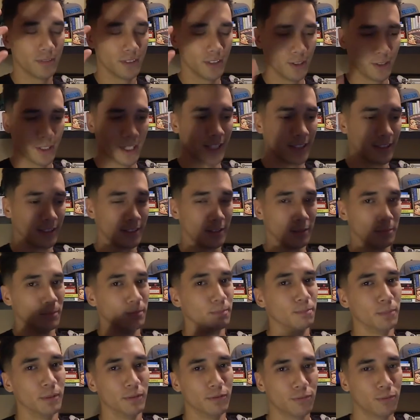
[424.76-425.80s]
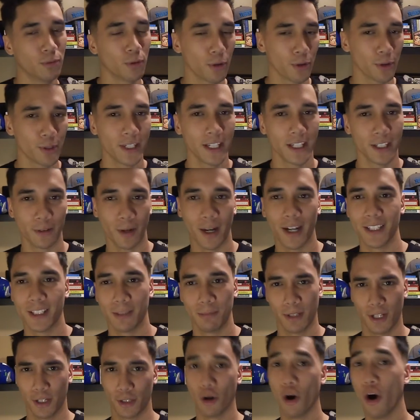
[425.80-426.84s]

Okay, before you get crazy and be like,